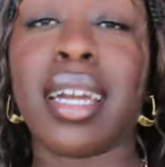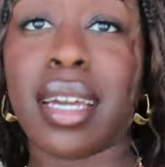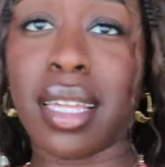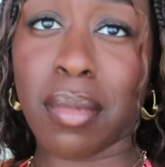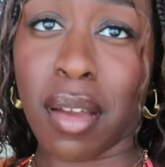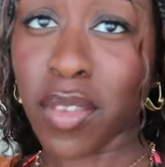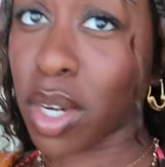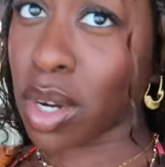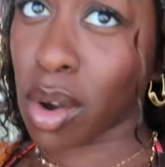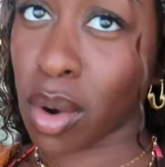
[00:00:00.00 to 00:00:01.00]
and my
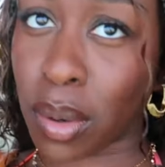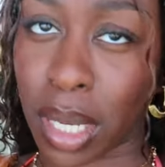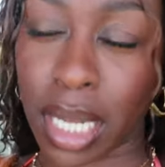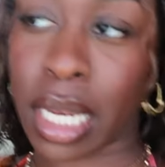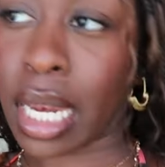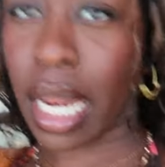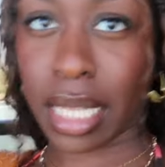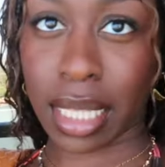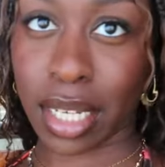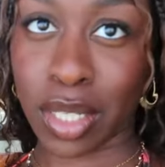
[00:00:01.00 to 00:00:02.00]
phone and
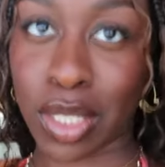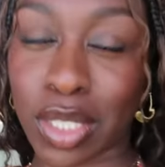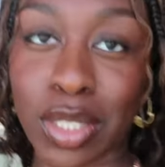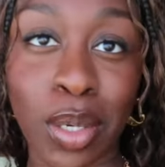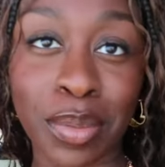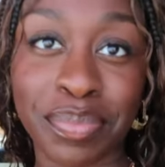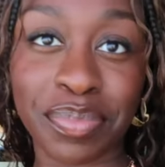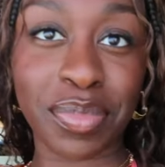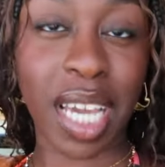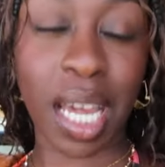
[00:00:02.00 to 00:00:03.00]
anything else. So you